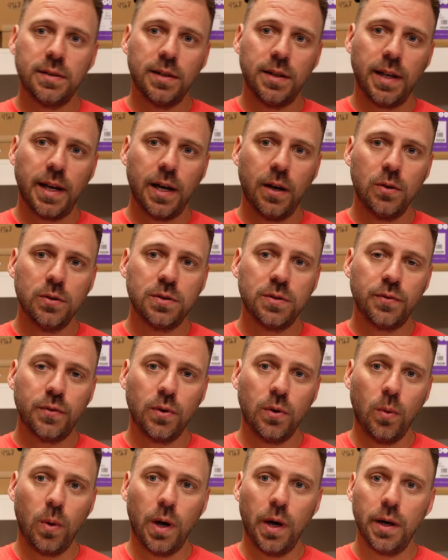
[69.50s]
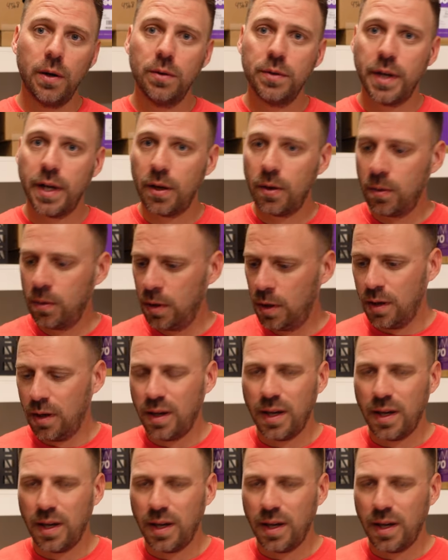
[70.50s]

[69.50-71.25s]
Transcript: in the house for a while now.